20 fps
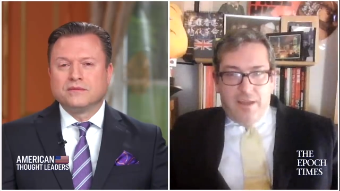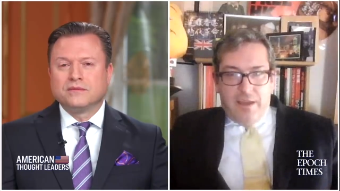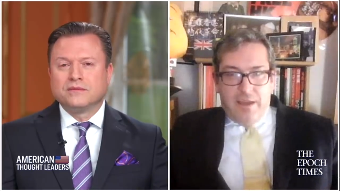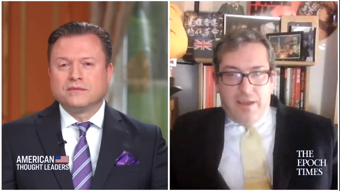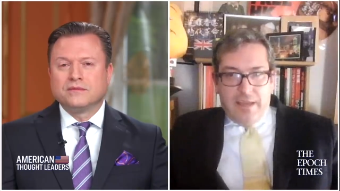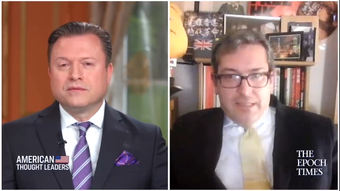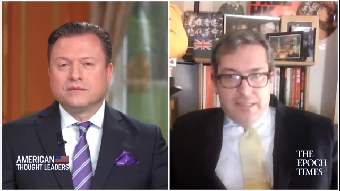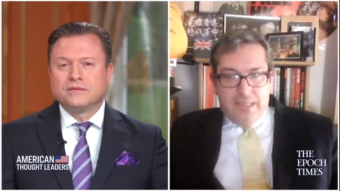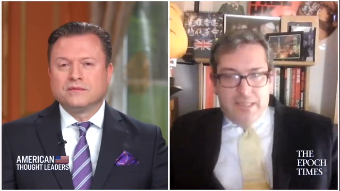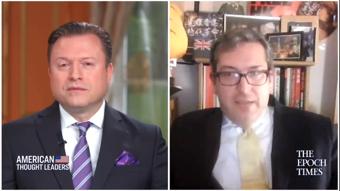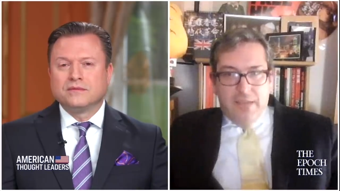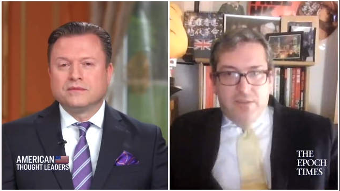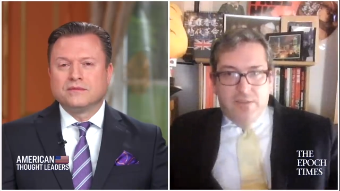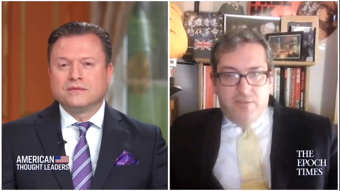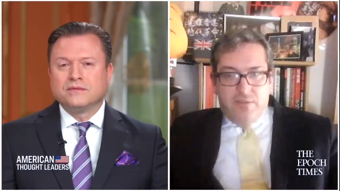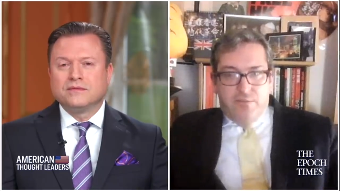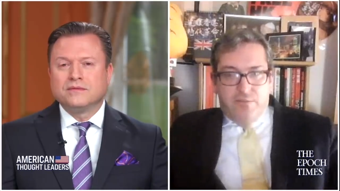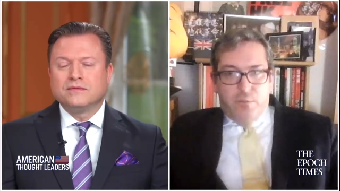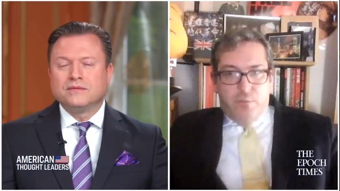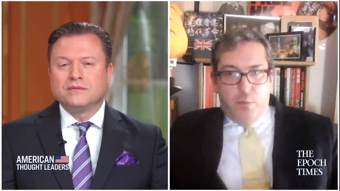Speaker 1: uh,
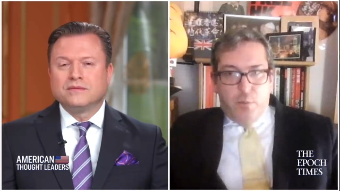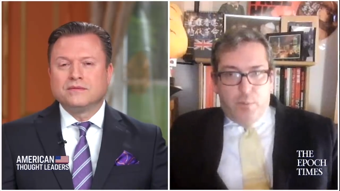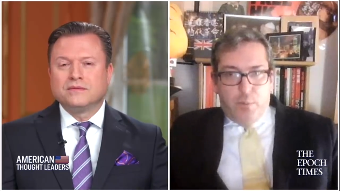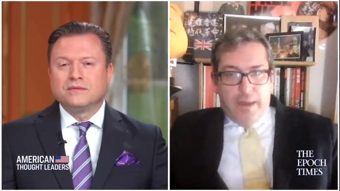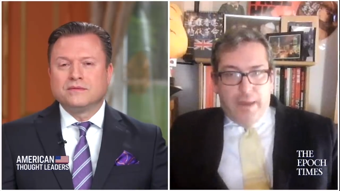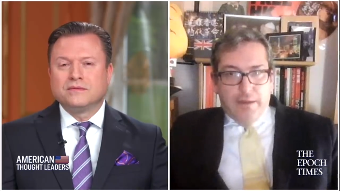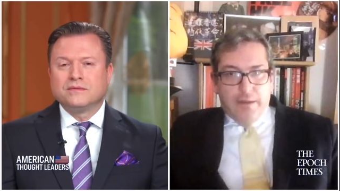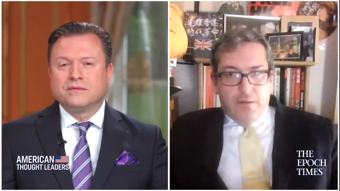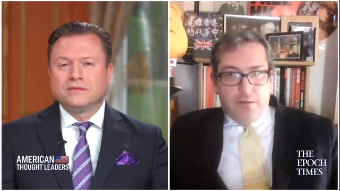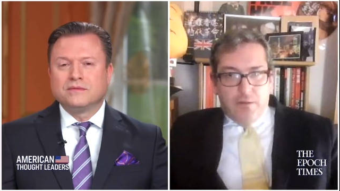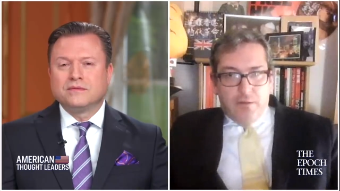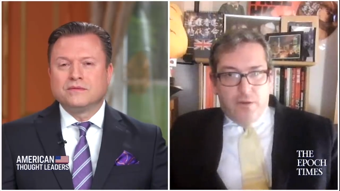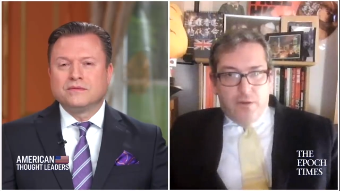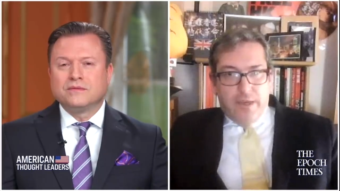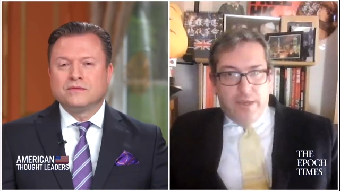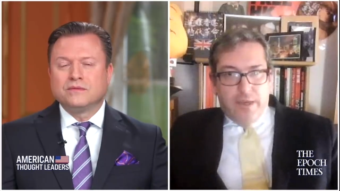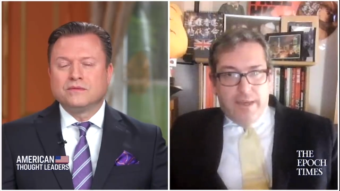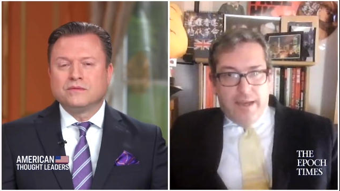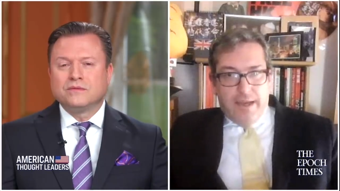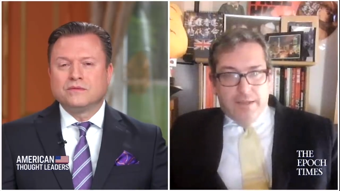extensive panel
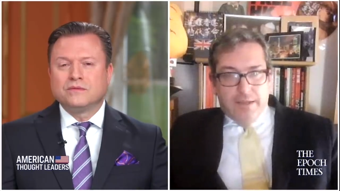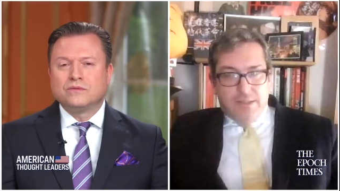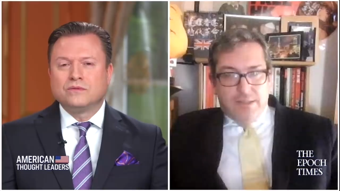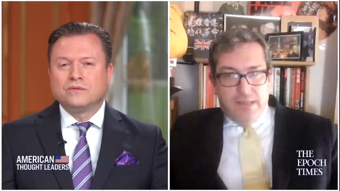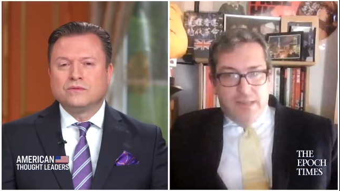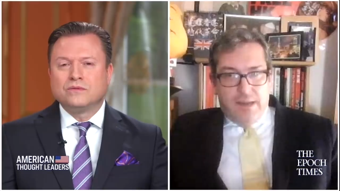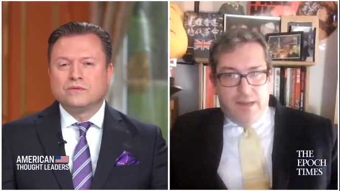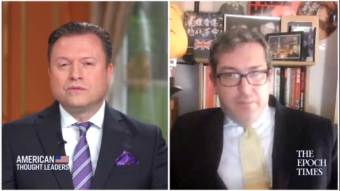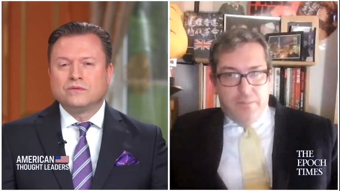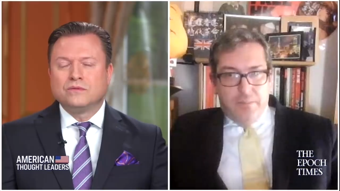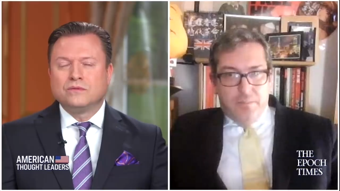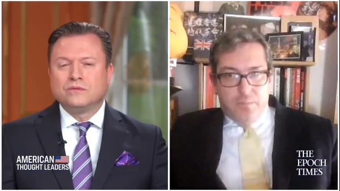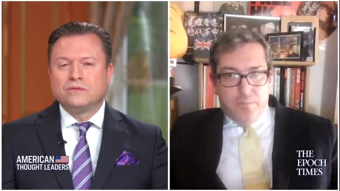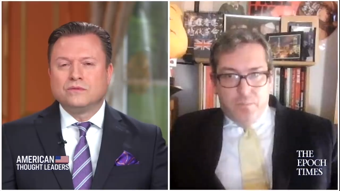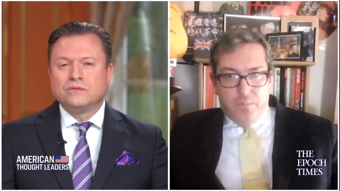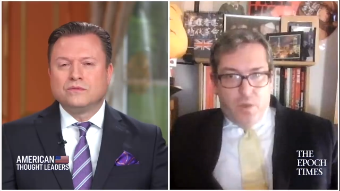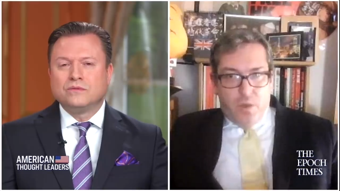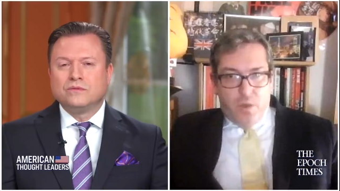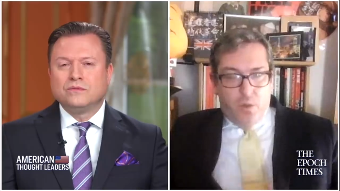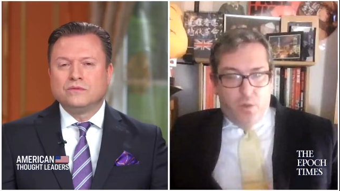looking at
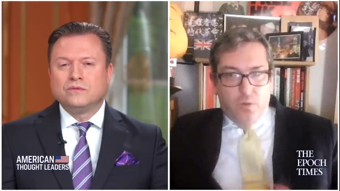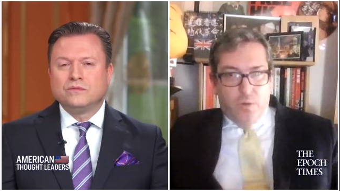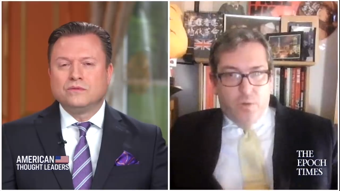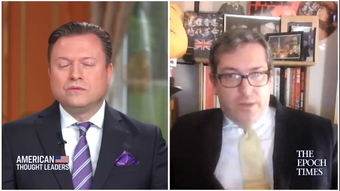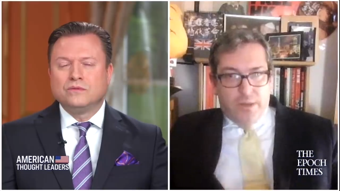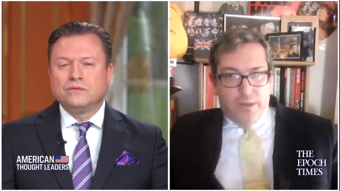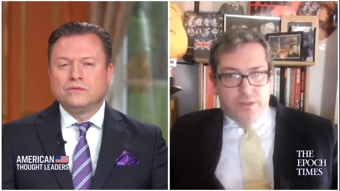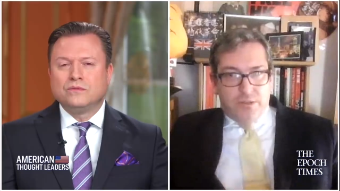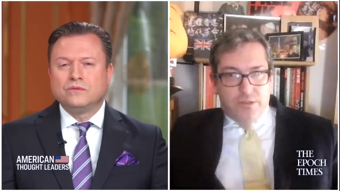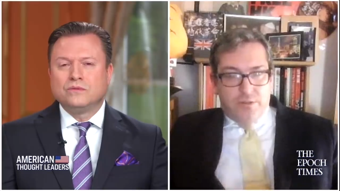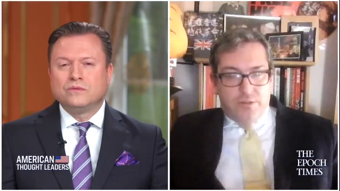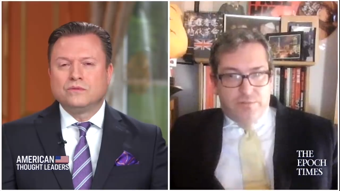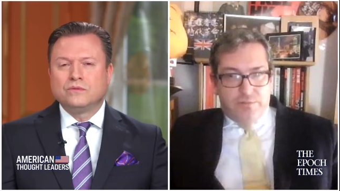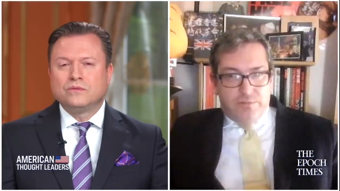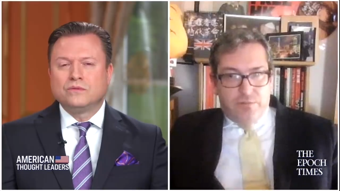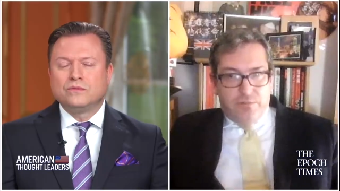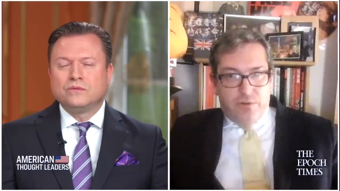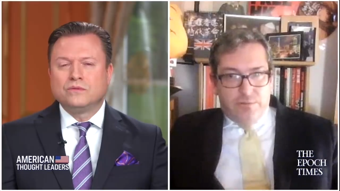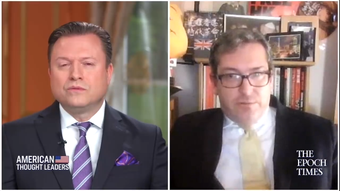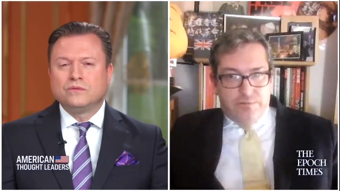um, the whole question
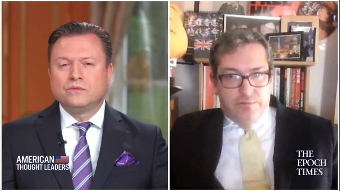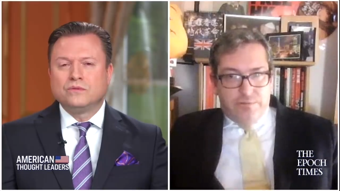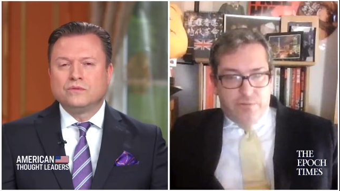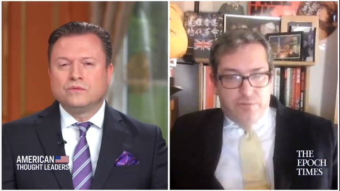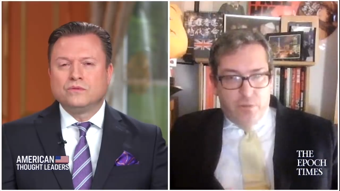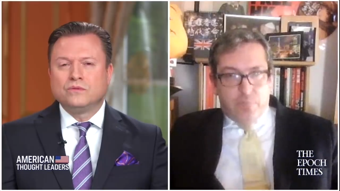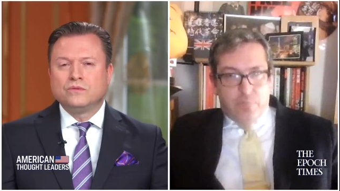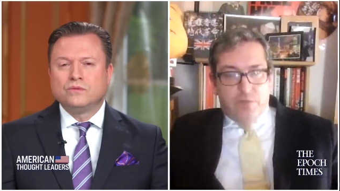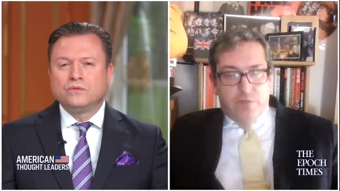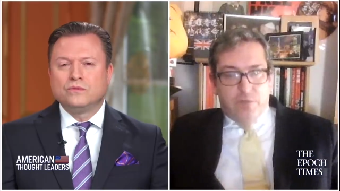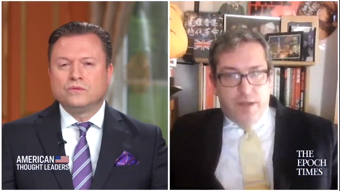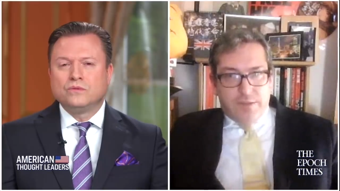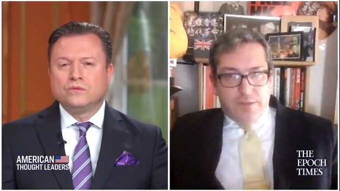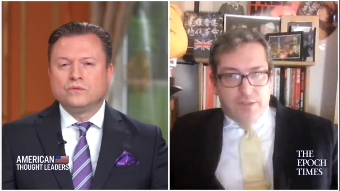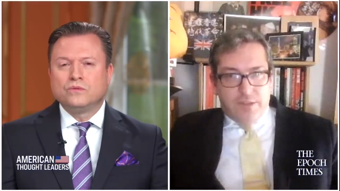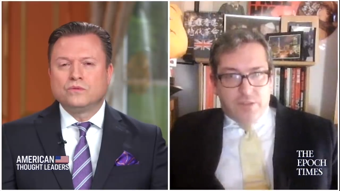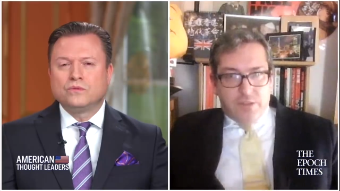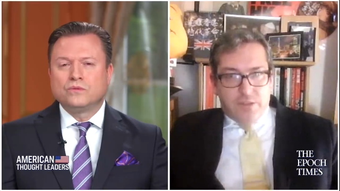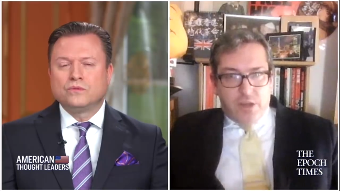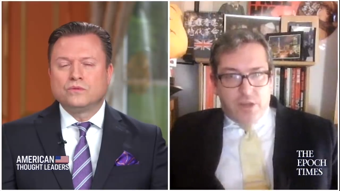of, of human
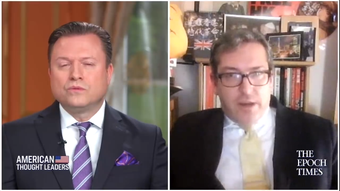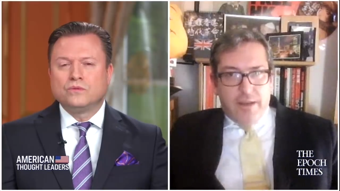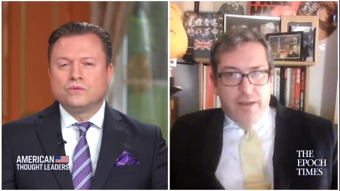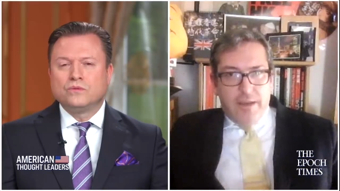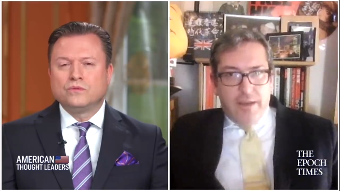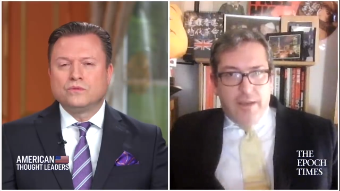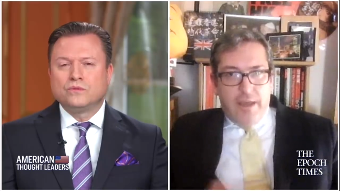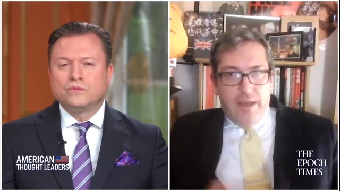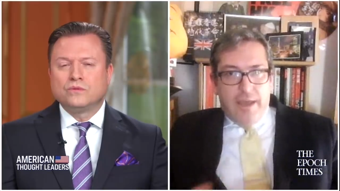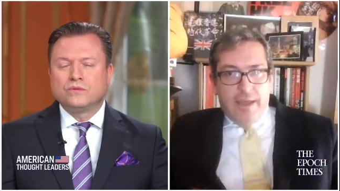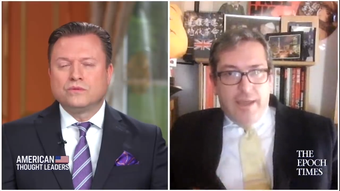rights in China.